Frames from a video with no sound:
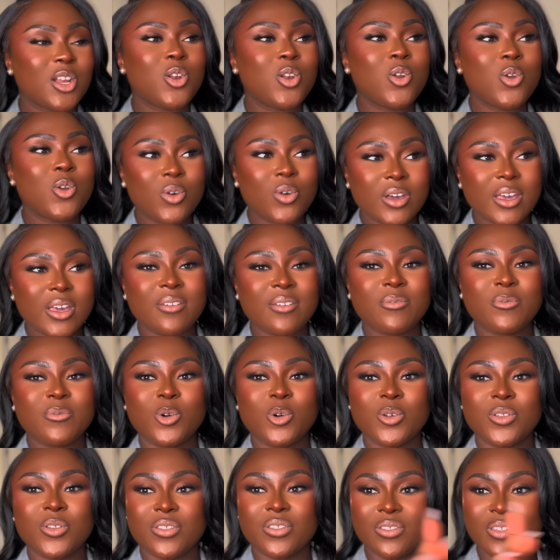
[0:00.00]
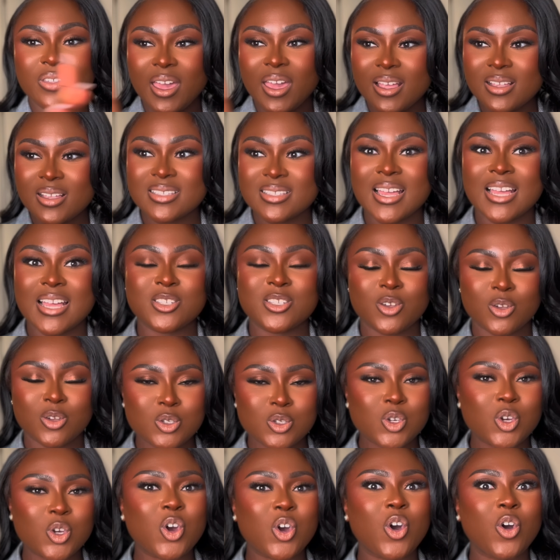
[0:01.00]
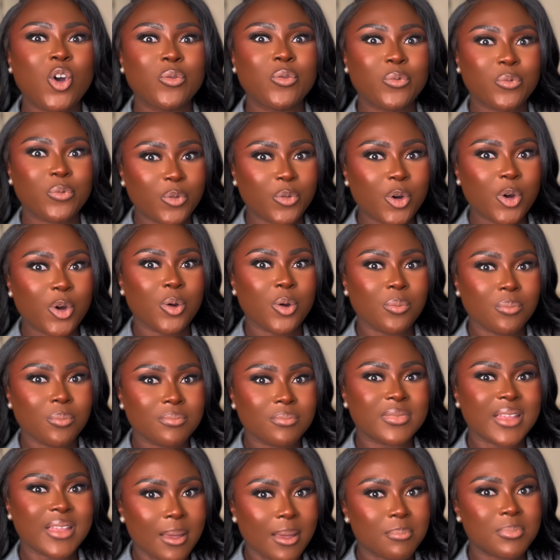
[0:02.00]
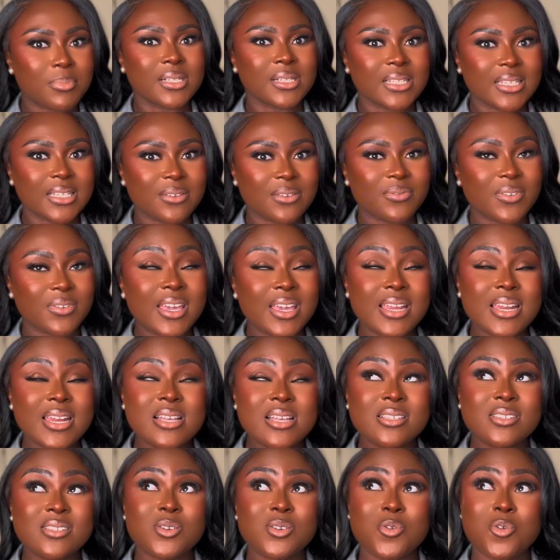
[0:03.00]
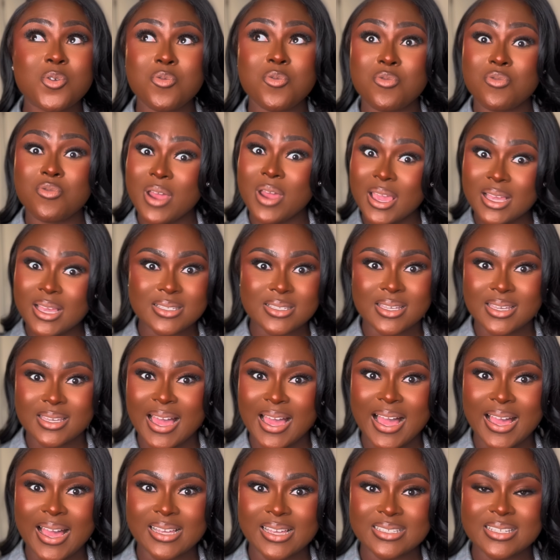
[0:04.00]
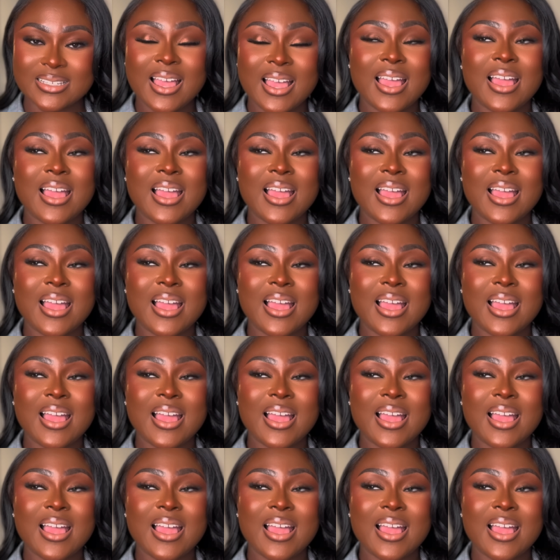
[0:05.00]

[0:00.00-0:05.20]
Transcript: looking for things that is going to confirm that belief. It is crazy, guys.